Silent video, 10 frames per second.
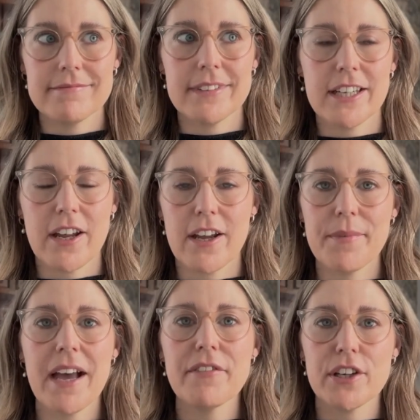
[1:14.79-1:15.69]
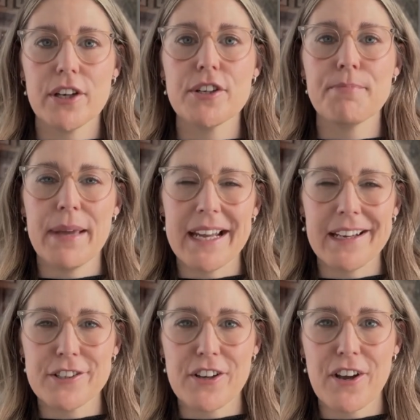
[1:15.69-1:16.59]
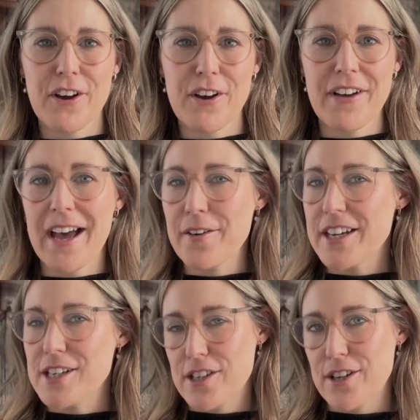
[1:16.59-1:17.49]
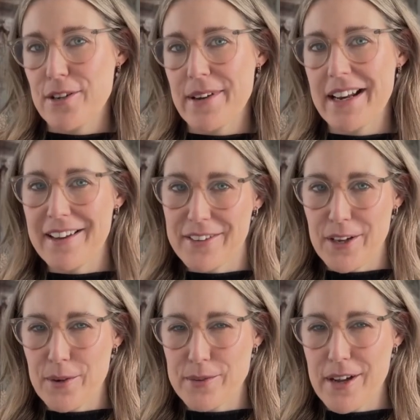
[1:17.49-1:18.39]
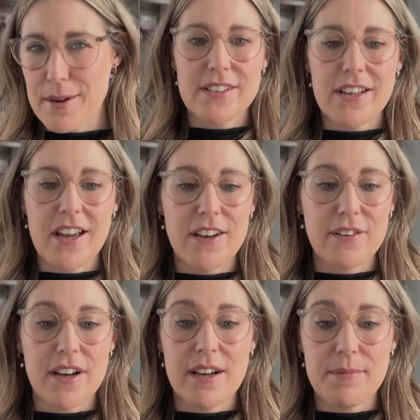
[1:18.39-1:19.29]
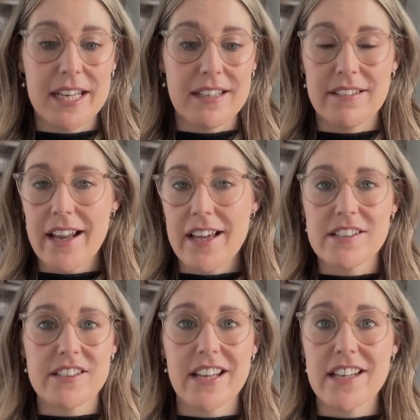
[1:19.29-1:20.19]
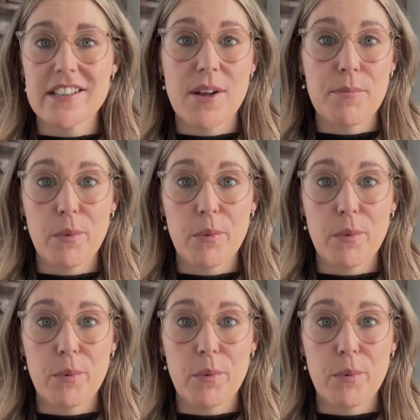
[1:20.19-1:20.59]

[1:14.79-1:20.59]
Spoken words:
you know, have a good picture of how they do and how they hold up. So I mean, let's just get to number